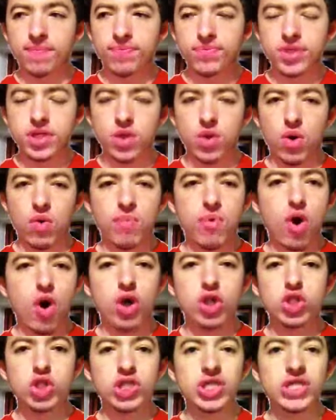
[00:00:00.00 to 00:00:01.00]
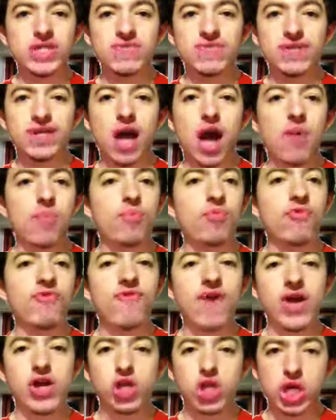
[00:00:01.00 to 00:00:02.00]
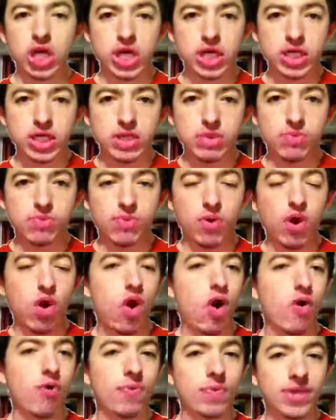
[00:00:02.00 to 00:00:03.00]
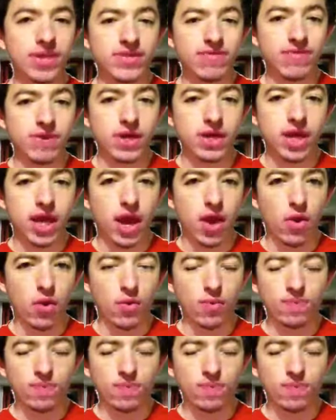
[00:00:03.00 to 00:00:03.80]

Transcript: So apologies for the unprofessionalism of this video.